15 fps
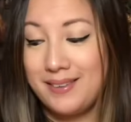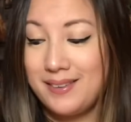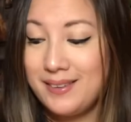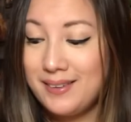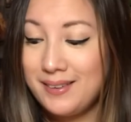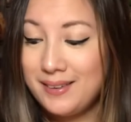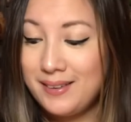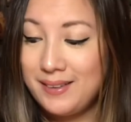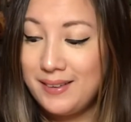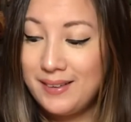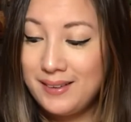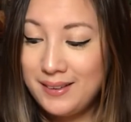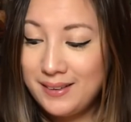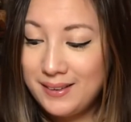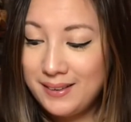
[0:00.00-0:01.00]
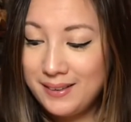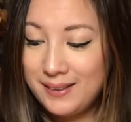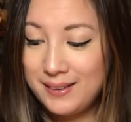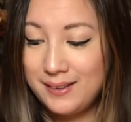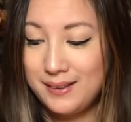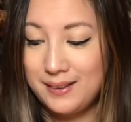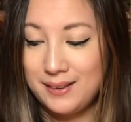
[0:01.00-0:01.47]

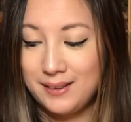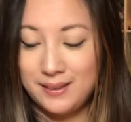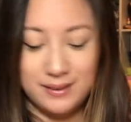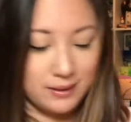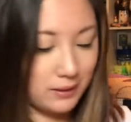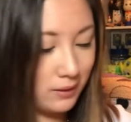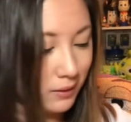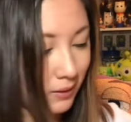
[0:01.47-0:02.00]
(silence)